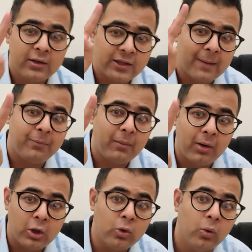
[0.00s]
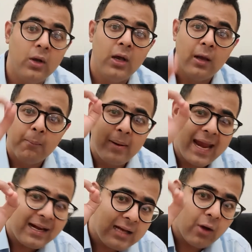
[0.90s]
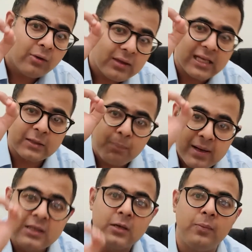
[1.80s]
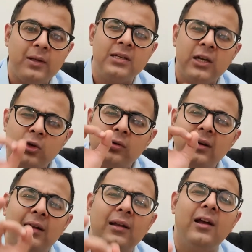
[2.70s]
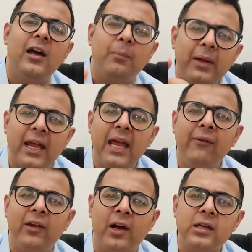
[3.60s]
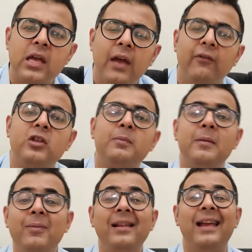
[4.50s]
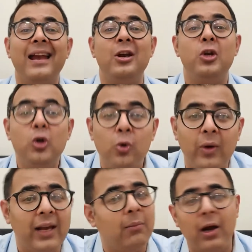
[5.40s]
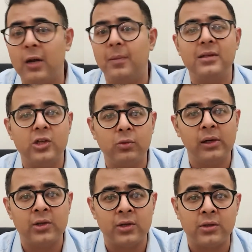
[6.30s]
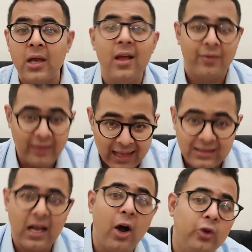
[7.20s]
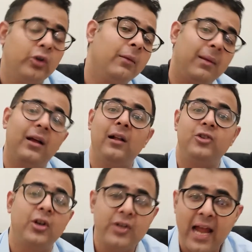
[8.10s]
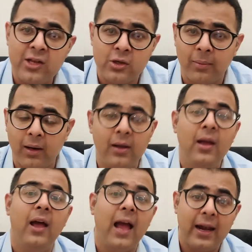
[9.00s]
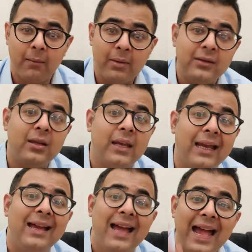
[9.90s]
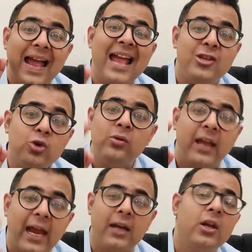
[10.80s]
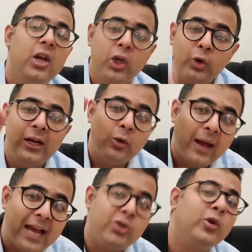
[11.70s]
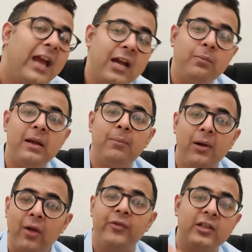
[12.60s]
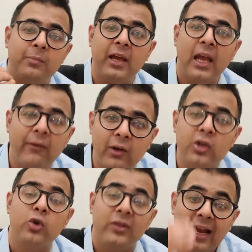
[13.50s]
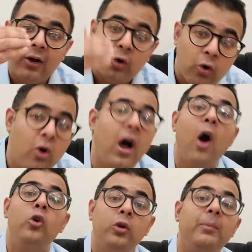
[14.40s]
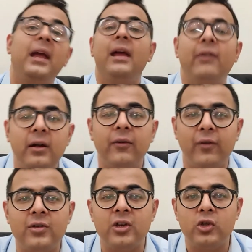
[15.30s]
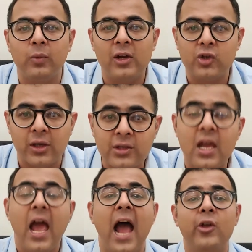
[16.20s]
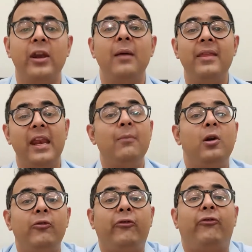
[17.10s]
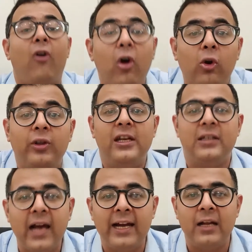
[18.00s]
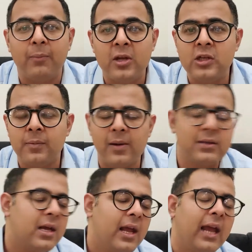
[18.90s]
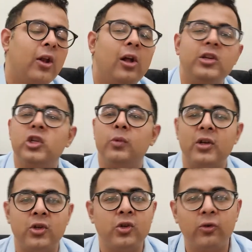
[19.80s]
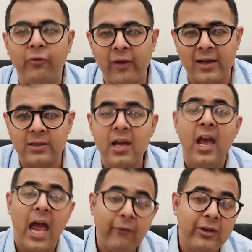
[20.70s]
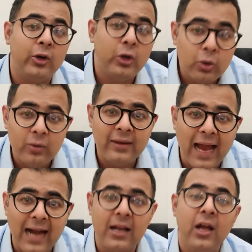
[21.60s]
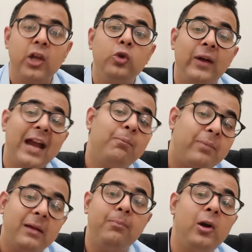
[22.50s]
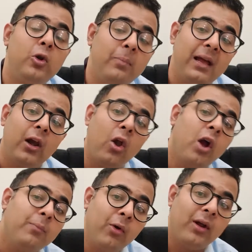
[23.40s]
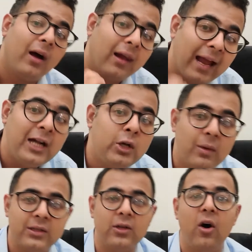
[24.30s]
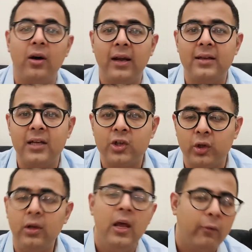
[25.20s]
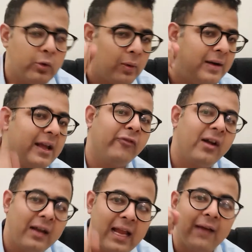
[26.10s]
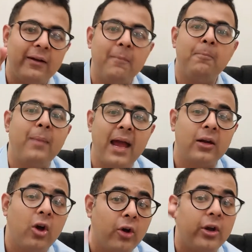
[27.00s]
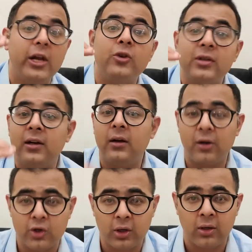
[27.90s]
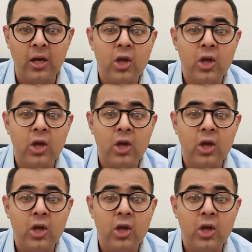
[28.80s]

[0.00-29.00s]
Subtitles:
Step number two. Break down these principles into clear behaviors which people can do in multiple situations. That's how you can make culture tangible. And number three, educate. You need to educate people on these behaviors so they know how to behave in different situations, and they're able to follow these guiding principles in all situations you face. And when you do that, you get people to be a lot more aligned towards the organization, which will definitely have an impact on reducing attrition.